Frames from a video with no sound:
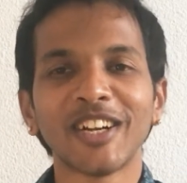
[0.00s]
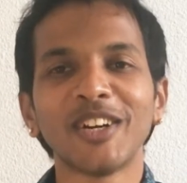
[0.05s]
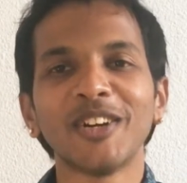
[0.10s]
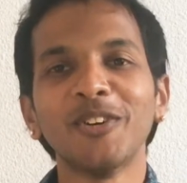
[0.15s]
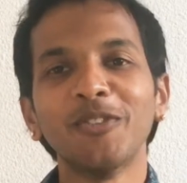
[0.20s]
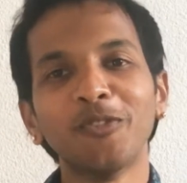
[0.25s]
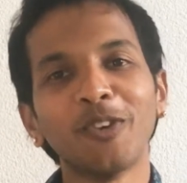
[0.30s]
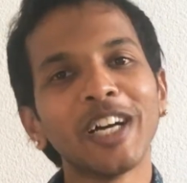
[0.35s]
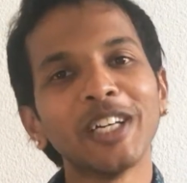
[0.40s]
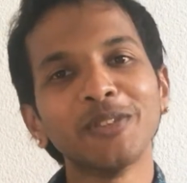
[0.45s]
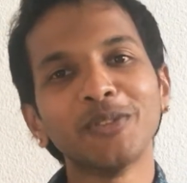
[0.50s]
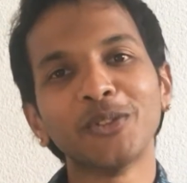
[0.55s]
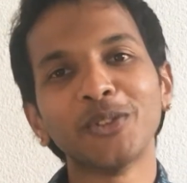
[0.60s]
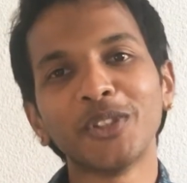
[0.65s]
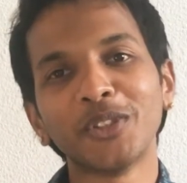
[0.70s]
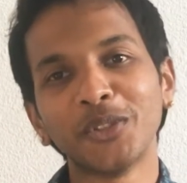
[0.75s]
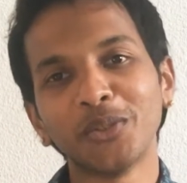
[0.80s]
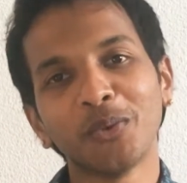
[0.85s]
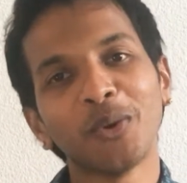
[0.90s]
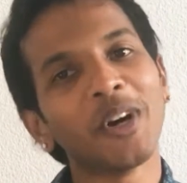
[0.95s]
Why
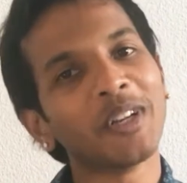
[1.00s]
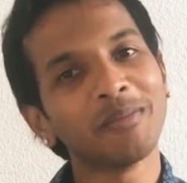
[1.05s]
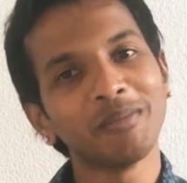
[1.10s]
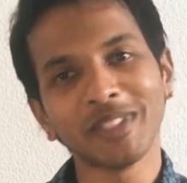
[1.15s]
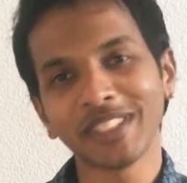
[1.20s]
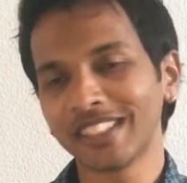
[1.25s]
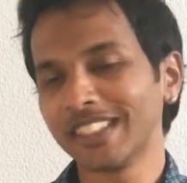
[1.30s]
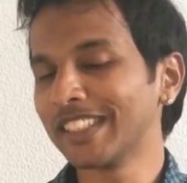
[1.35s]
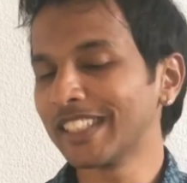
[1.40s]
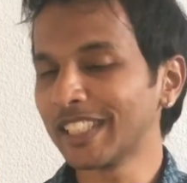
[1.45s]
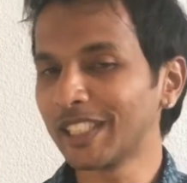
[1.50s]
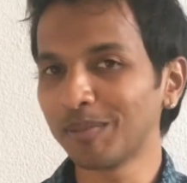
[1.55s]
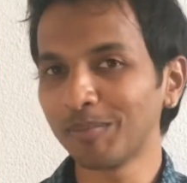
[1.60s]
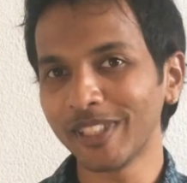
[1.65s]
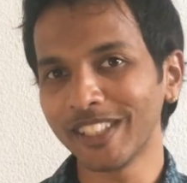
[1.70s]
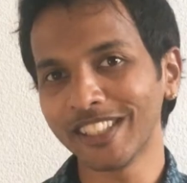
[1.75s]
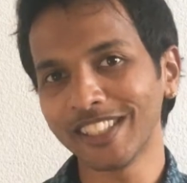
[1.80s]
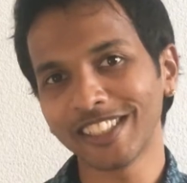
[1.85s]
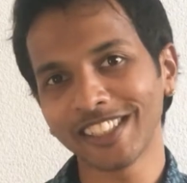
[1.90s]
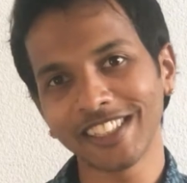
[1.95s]
would you want to miss this
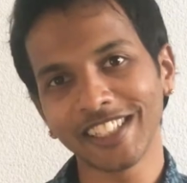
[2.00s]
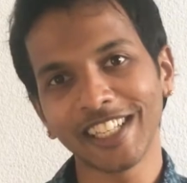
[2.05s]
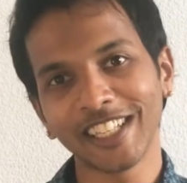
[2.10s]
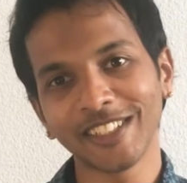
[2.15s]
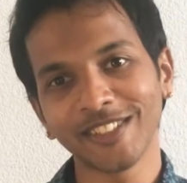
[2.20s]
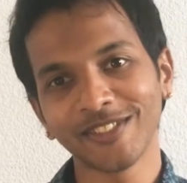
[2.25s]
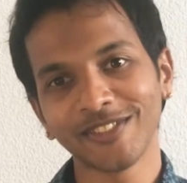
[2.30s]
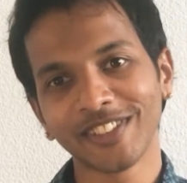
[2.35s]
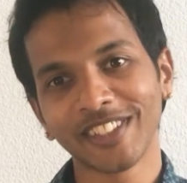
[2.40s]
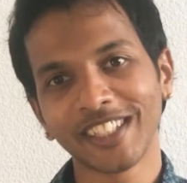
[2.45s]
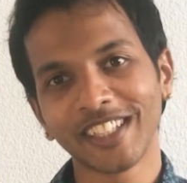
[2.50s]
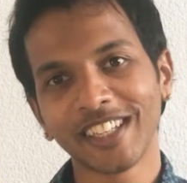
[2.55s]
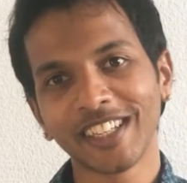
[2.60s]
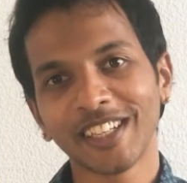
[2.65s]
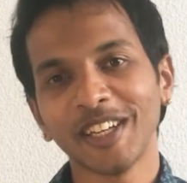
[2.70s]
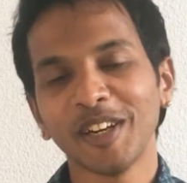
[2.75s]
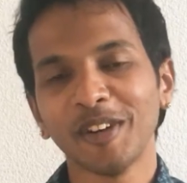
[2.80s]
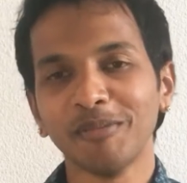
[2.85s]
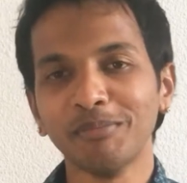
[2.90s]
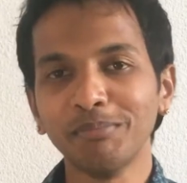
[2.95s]
experience in life?
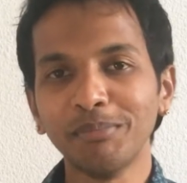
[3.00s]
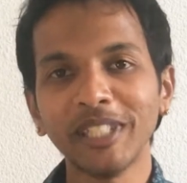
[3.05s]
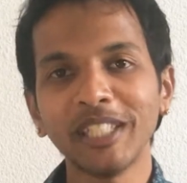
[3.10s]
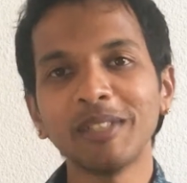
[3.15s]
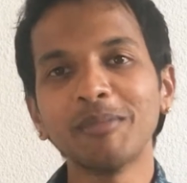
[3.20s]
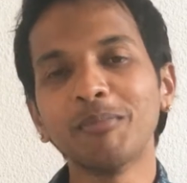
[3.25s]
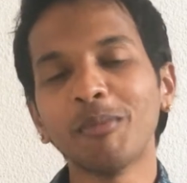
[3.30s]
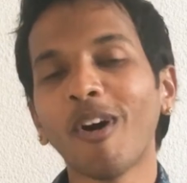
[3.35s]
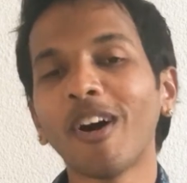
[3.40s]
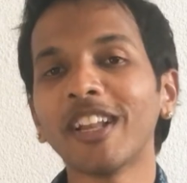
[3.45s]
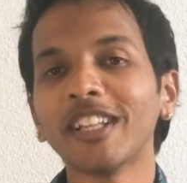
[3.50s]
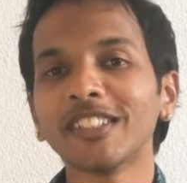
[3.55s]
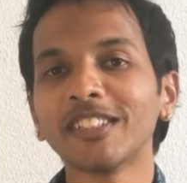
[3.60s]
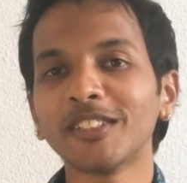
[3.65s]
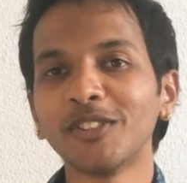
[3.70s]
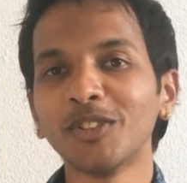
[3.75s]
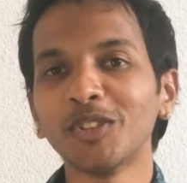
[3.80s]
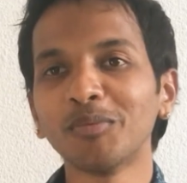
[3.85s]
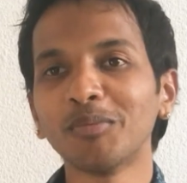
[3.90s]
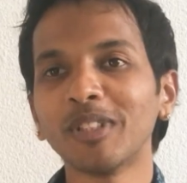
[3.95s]
Being born as a
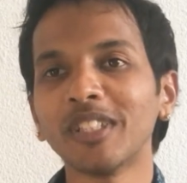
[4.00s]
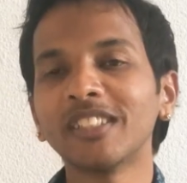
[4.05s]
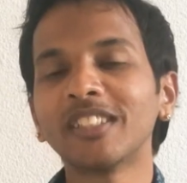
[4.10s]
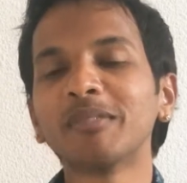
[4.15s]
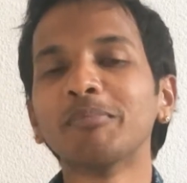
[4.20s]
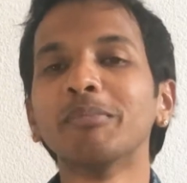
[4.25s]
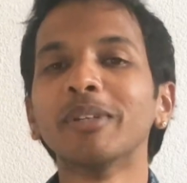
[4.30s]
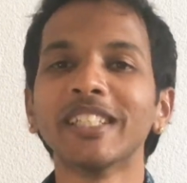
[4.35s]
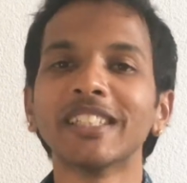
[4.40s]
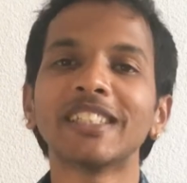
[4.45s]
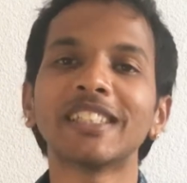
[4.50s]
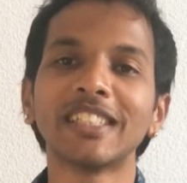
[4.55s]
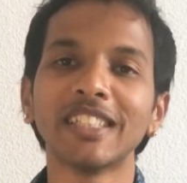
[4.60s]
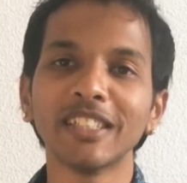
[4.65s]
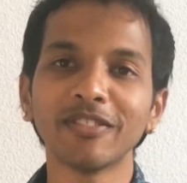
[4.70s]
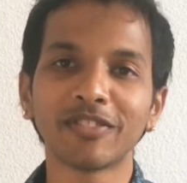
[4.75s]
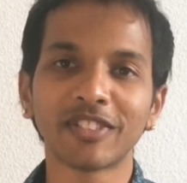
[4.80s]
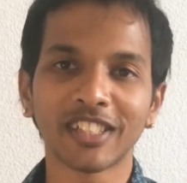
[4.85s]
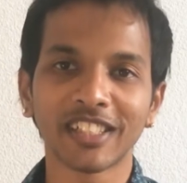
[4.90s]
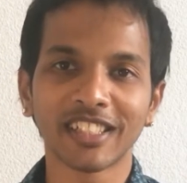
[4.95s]
human is the biggest
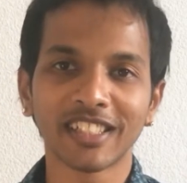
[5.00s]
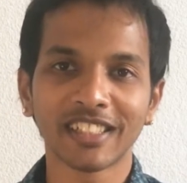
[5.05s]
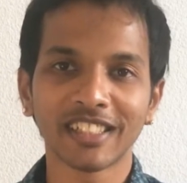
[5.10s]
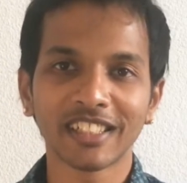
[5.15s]
gift.